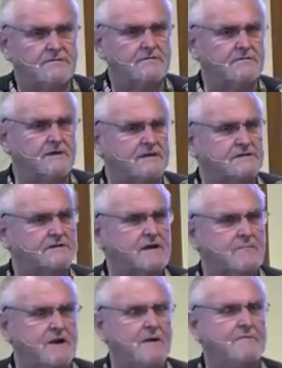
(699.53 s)
thing,
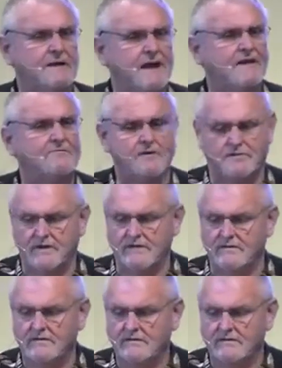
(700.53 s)
but I mean everything.
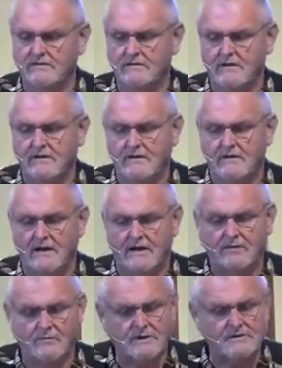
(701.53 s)
I
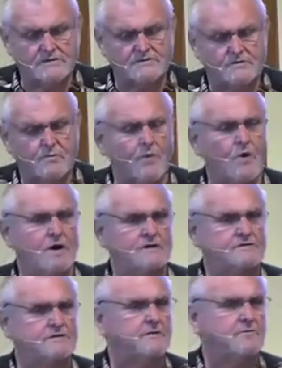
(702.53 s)
don't mean just once
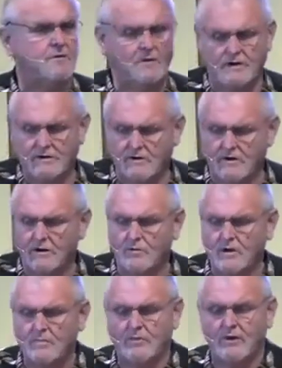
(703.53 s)
in the morning or a
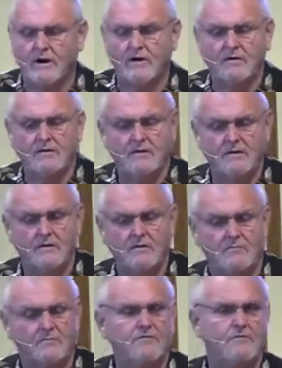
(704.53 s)
quick prayer
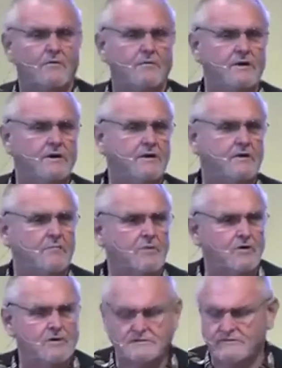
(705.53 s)
before we eat our
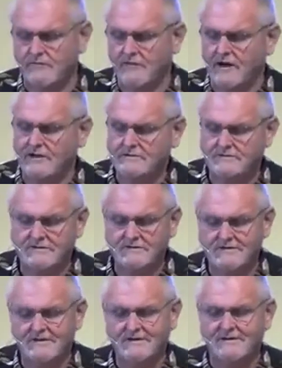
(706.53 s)
burgers and fries.
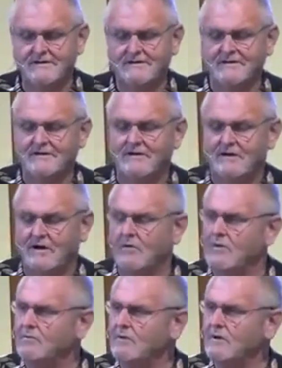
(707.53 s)
Are
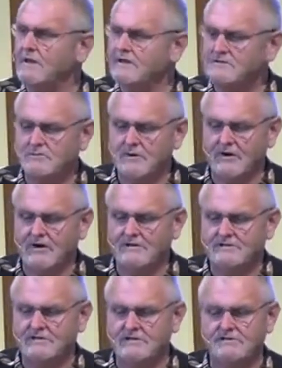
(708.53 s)
we really
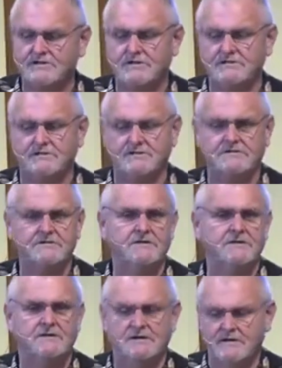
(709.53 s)
experiencing Jesus
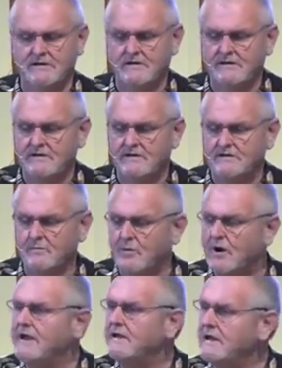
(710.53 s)
to
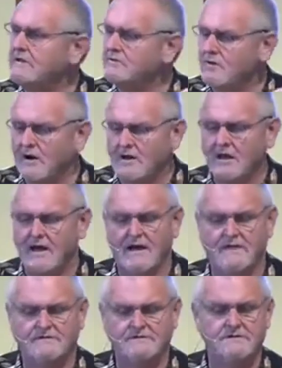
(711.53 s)
break into our
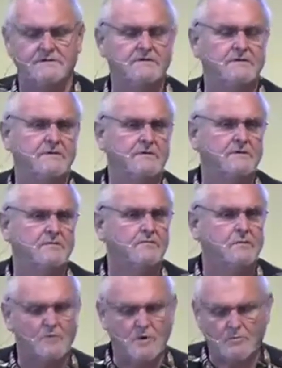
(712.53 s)
lives
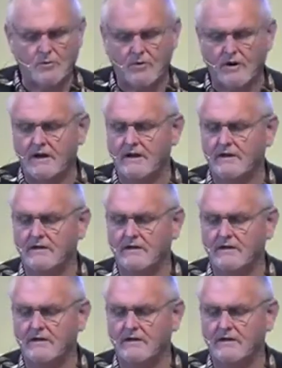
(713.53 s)
when we pray,